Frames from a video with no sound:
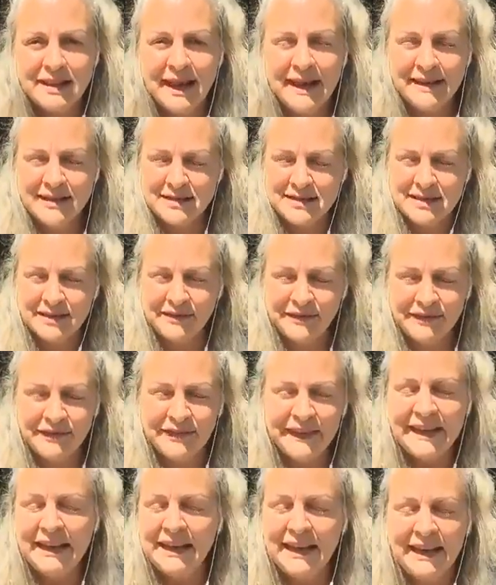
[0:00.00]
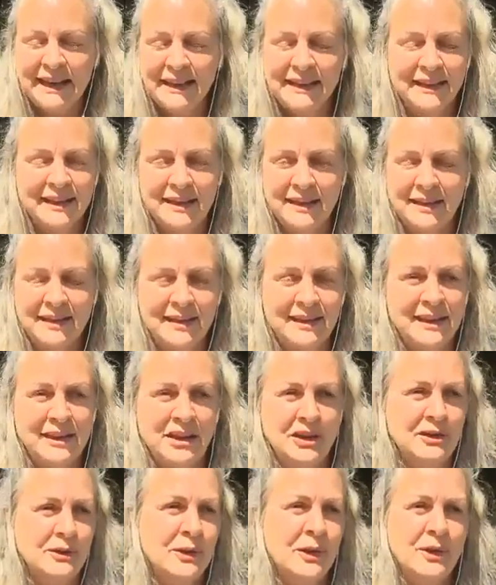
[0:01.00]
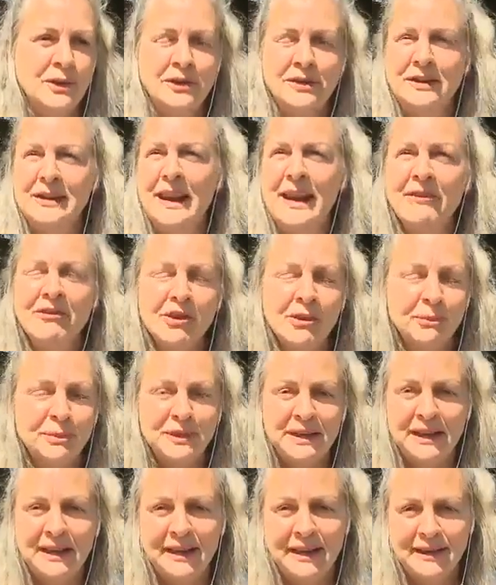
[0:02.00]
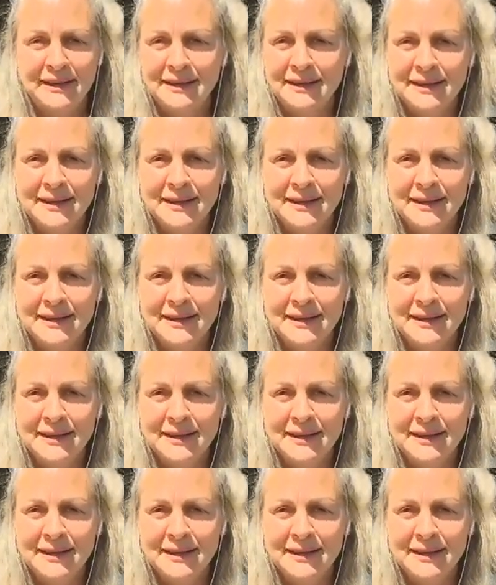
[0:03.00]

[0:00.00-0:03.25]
and it's a feeling that you could never plan,